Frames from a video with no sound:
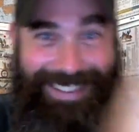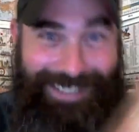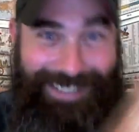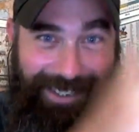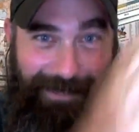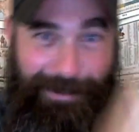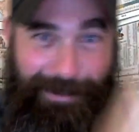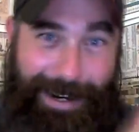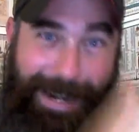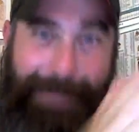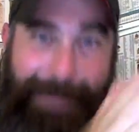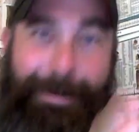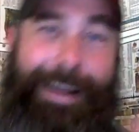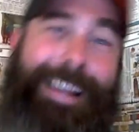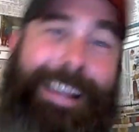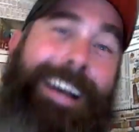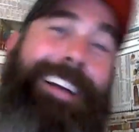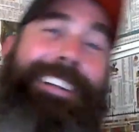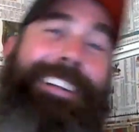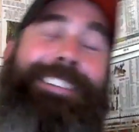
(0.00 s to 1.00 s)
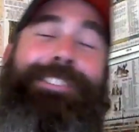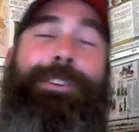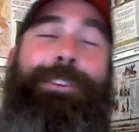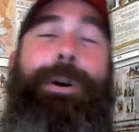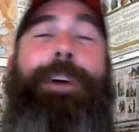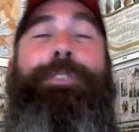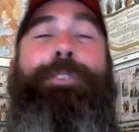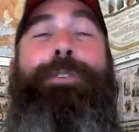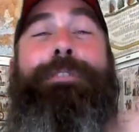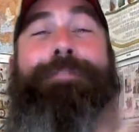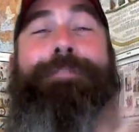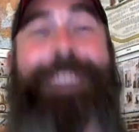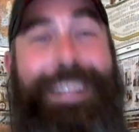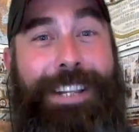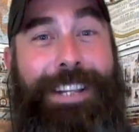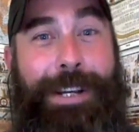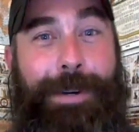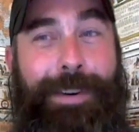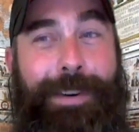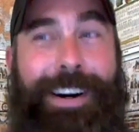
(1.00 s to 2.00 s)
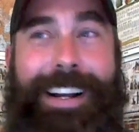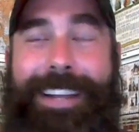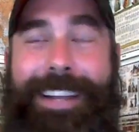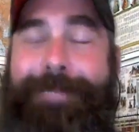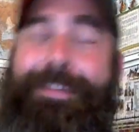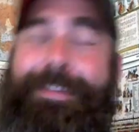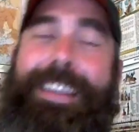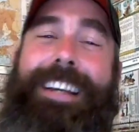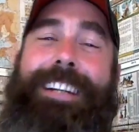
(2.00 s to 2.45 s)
This is right up my alley. So I'll do a video on it.